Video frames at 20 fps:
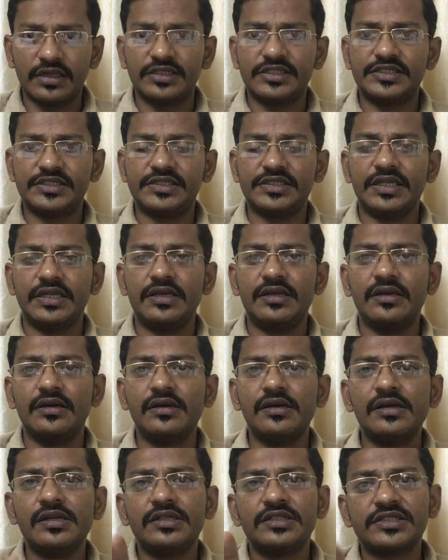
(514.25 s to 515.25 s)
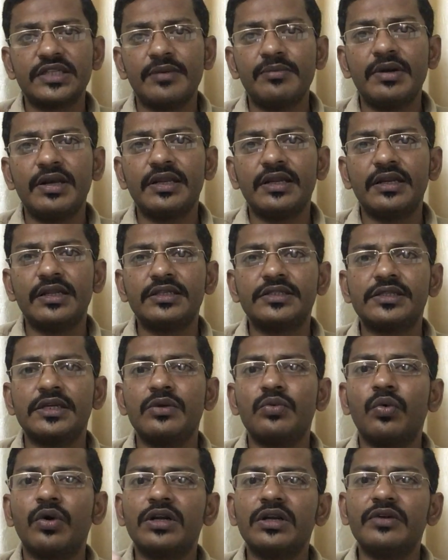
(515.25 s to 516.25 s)
C,
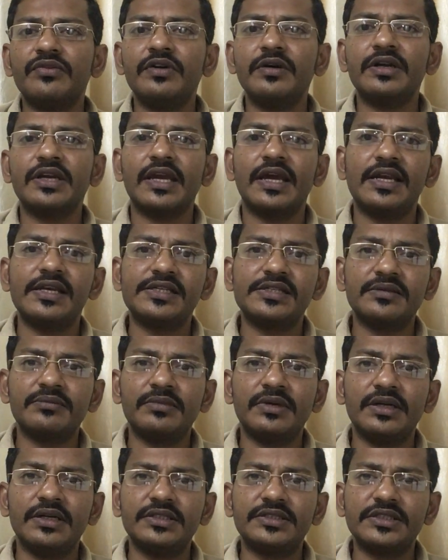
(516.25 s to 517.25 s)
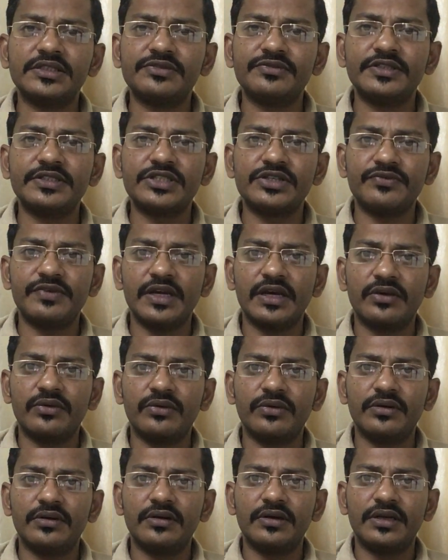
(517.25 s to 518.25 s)
simultaneously whatever calcium medicines which we are
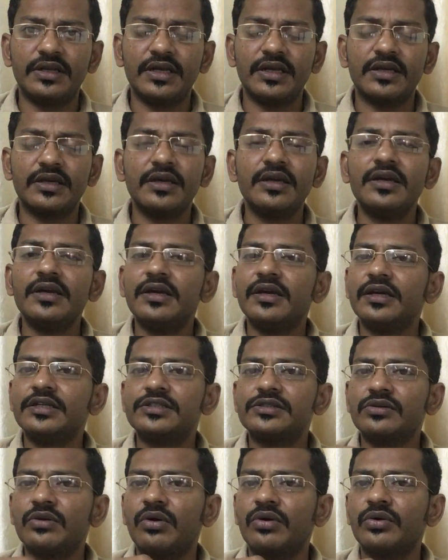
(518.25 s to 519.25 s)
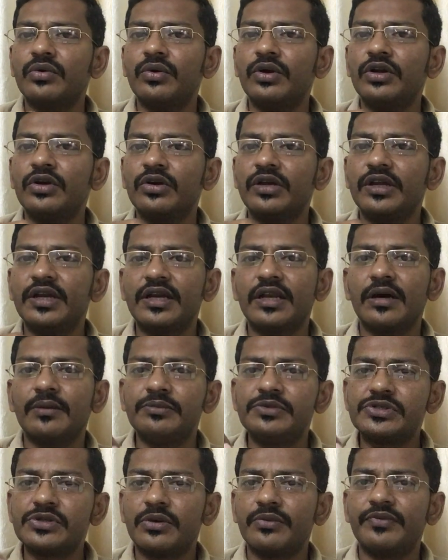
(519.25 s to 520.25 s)
going to take, it's not going to get
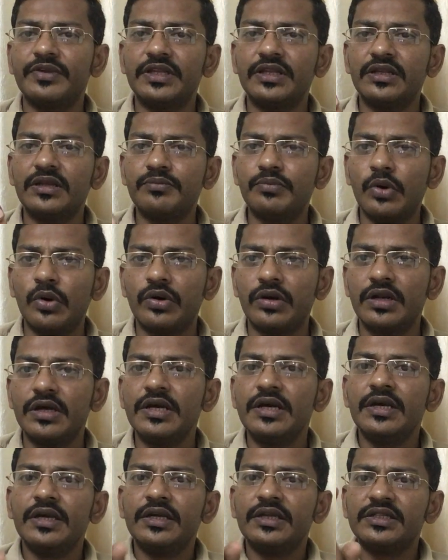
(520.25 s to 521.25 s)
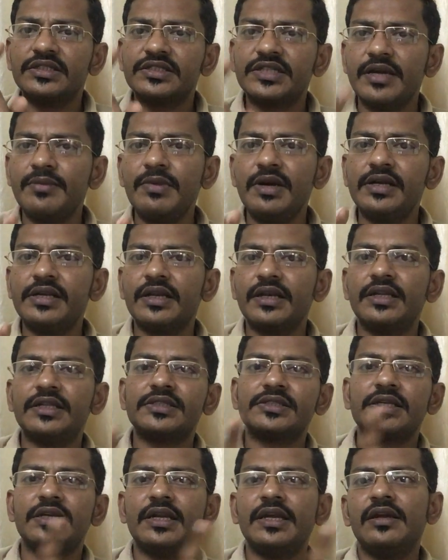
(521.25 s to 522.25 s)
absorbed within the bone.
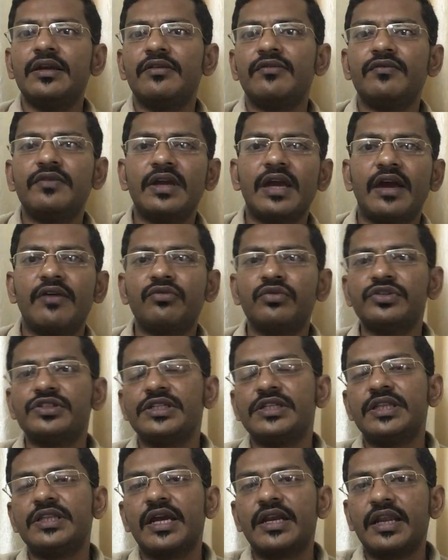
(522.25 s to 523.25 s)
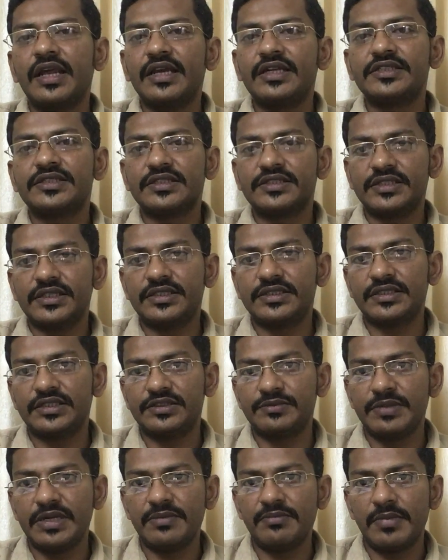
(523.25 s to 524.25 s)
Simultaneously, we have to see that exercise
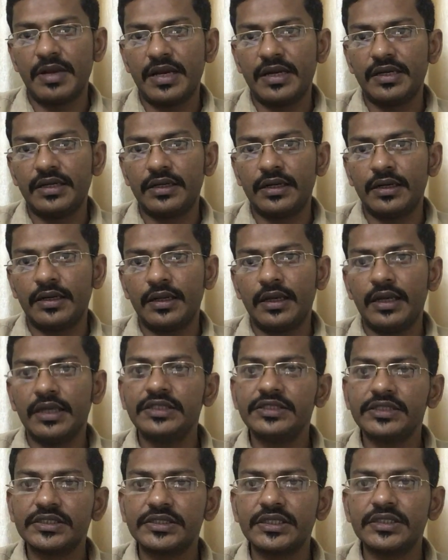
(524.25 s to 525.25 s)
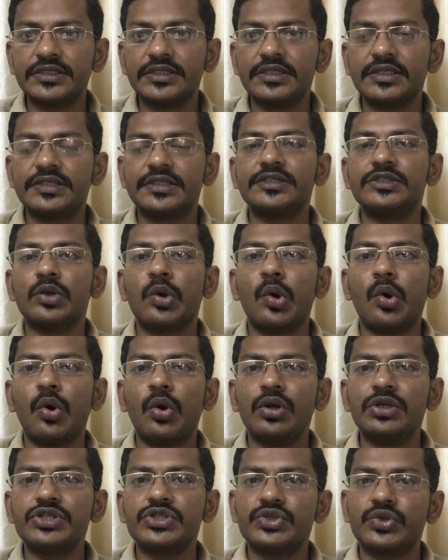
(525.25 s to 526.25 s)
is being maintained. Exercise in the sense,
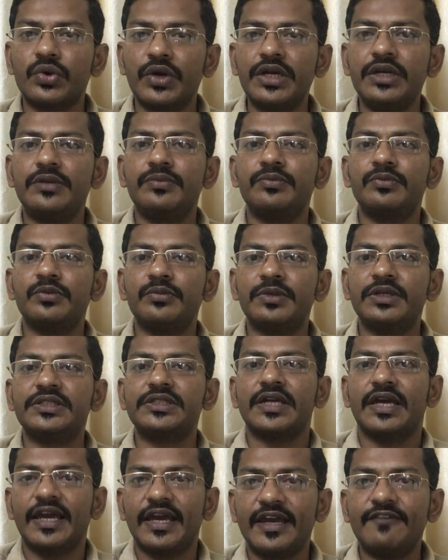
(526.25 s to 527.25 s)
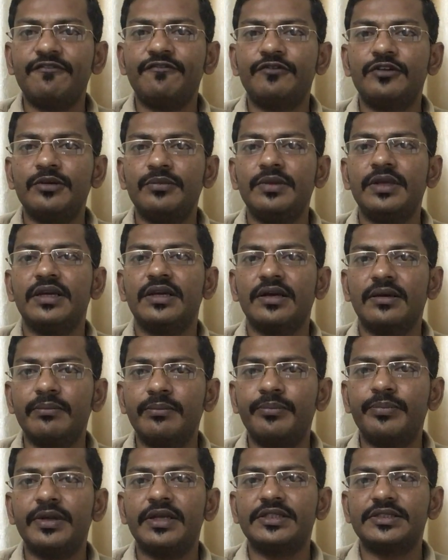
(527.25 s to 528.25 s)
all joint movements have to be
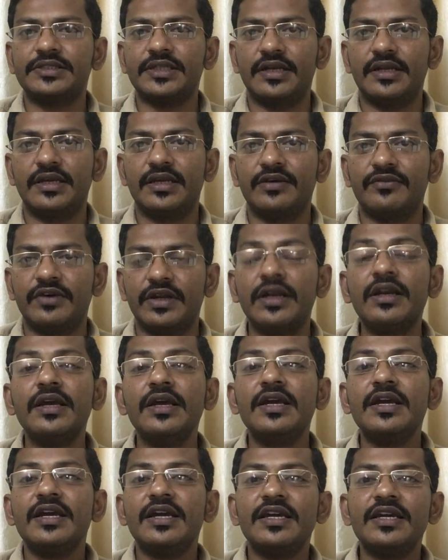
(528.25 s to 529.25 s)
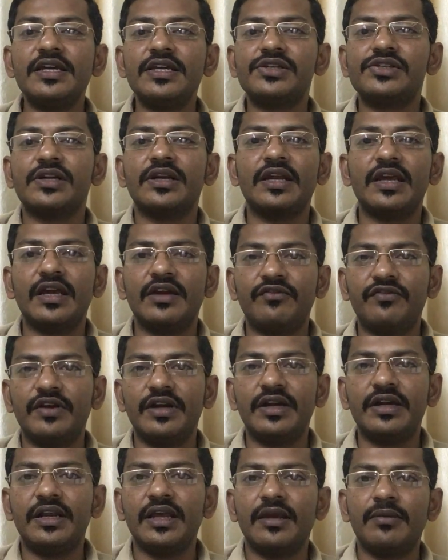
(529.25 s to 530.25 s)
compulsory given each and
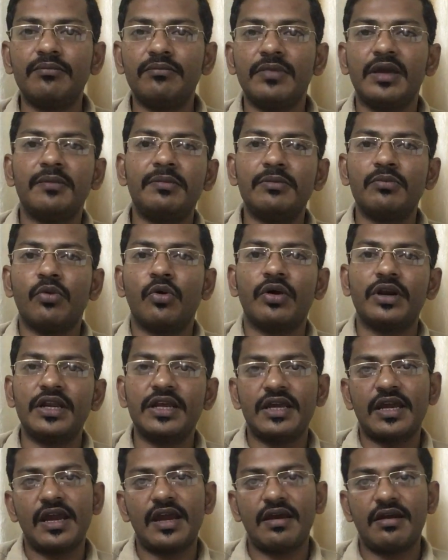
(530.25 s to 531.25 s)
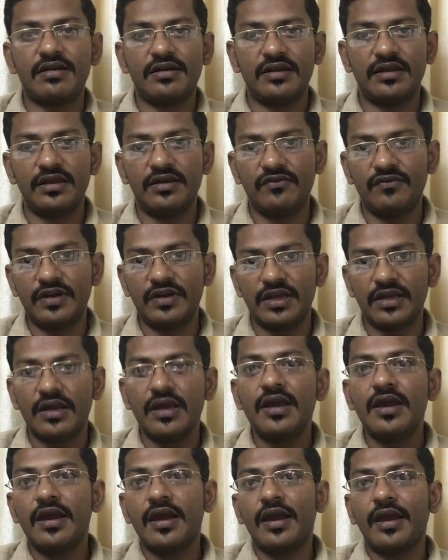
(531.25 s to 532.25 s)
every day, maybe morning and evening.
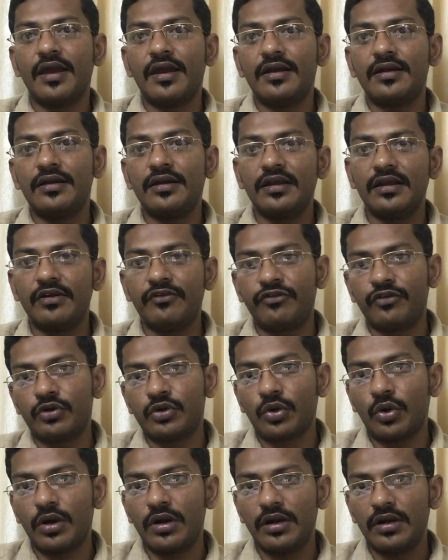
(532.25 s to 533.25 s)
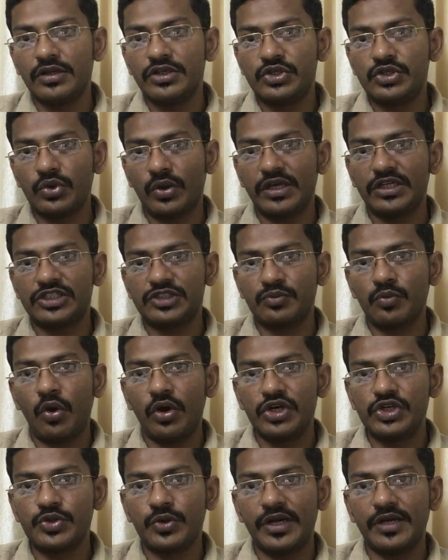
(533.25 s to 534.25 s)
And if at all
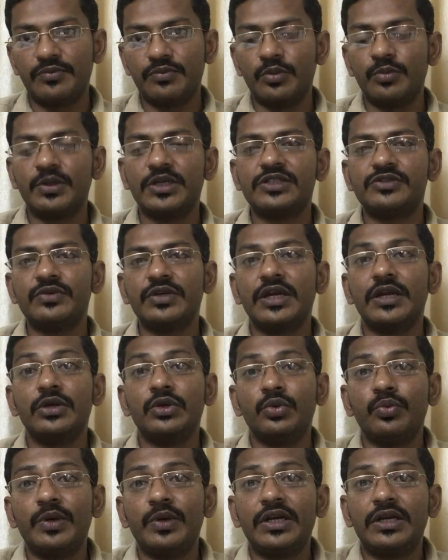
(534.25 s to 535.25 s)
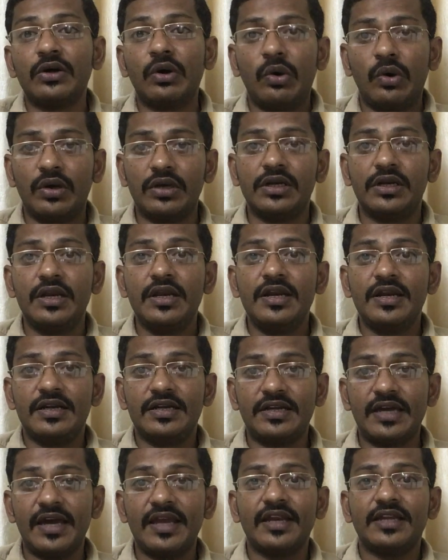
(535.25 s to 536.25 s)
small joint movements, we can do it on
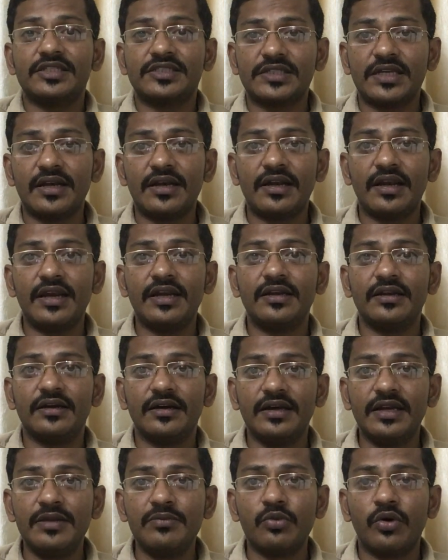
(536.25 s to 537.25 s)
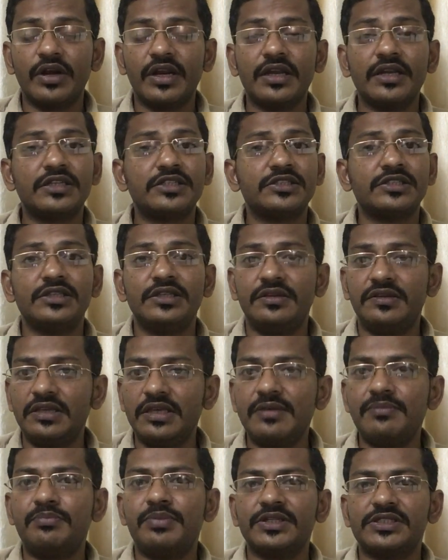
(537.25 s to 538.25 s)
direct sunlight early morning. It's
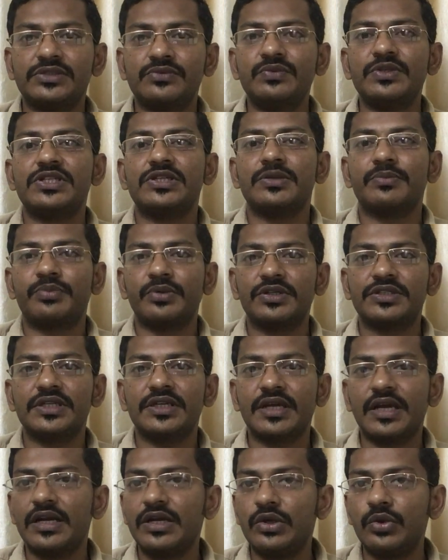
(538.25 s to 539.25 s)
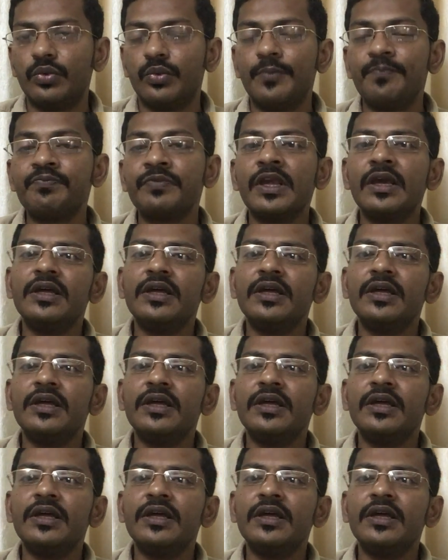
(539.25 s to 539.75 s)
the best which a person can do.